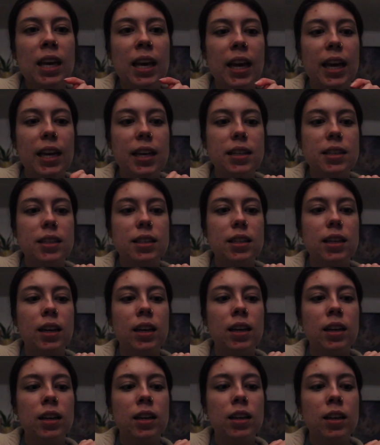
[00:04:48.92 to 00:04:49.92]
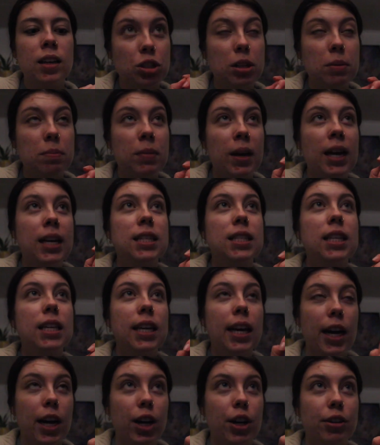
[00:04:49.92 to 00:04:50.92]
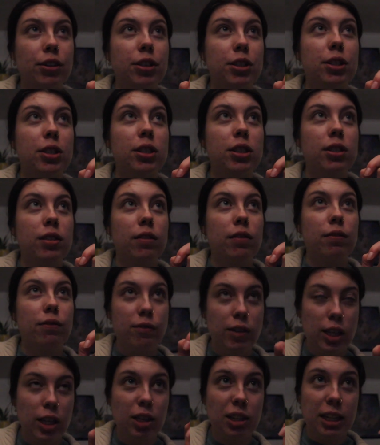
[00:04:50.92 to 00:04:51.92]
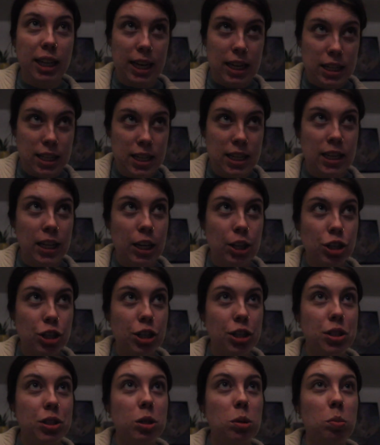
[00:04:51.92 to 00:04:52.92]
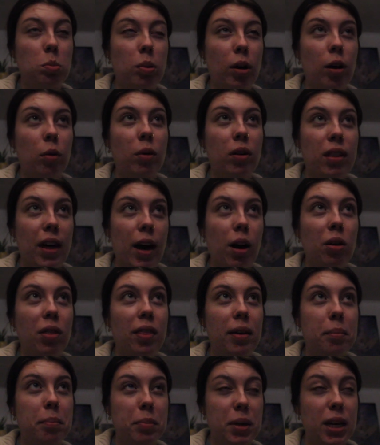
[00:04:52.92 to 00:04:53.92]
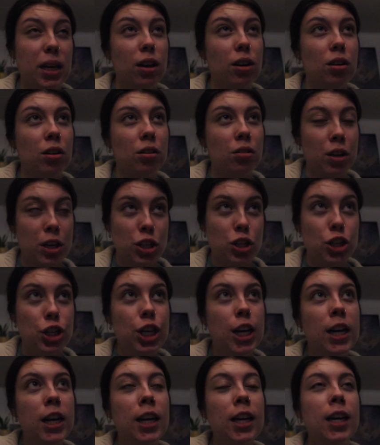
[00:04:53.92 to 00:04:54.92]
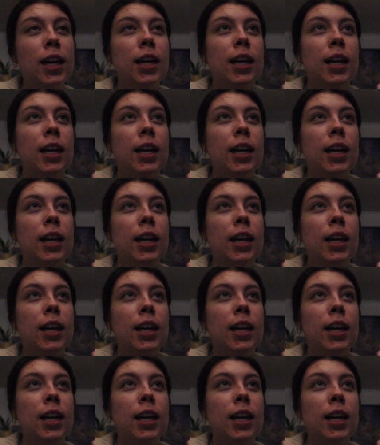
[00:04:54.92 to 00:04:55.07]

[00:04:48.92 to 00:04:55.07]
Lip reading: is she makes the characters feel like teenagers, but without them being cringy.